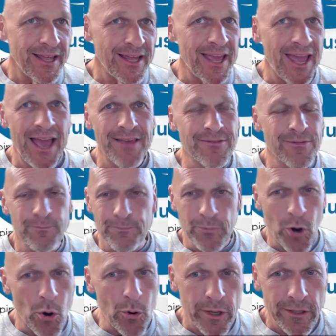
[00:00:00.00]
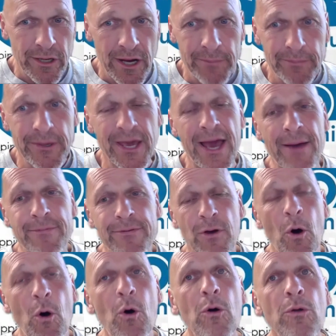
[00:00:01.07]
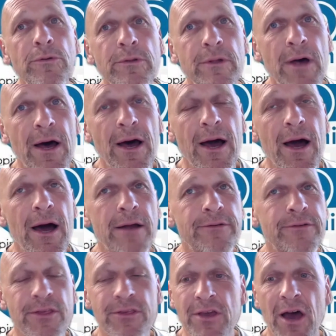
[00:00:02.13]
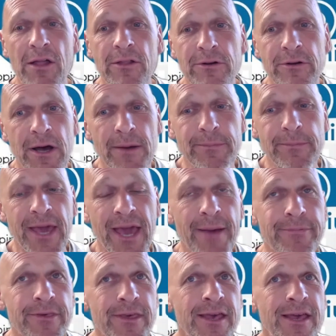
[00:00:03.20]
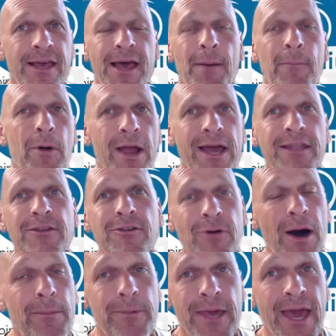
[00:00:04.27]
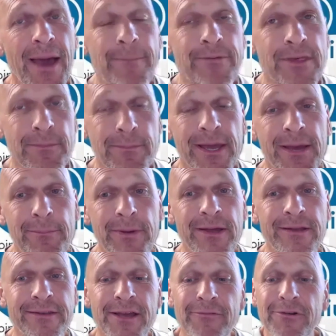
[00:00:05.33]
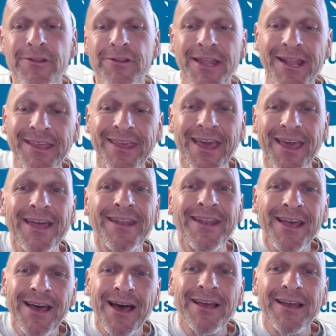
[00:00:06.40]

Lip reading: has broken hubcaps, old discolored hubcaps, brand new hubcaps can make a big difference. And again,